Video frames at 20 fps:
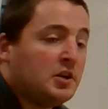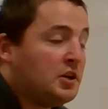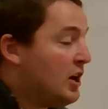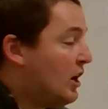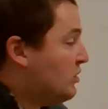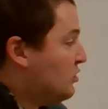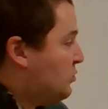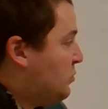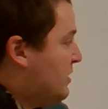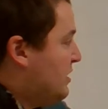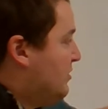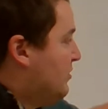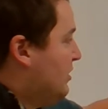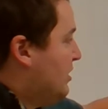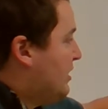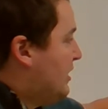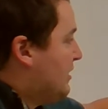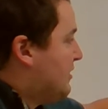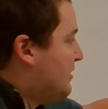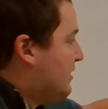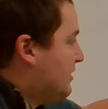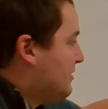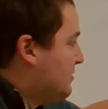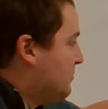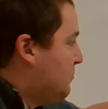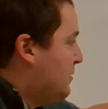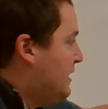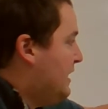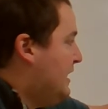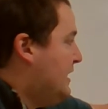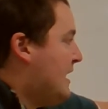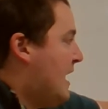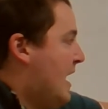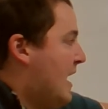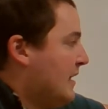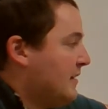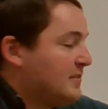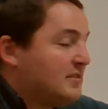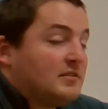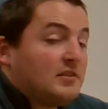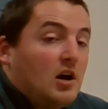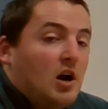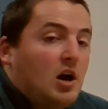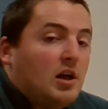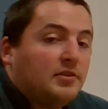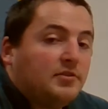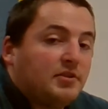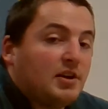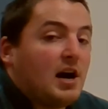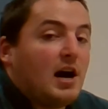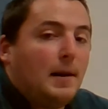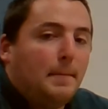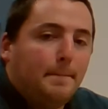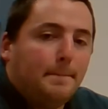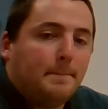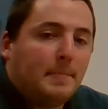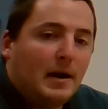Now, as we look at this, we need x on top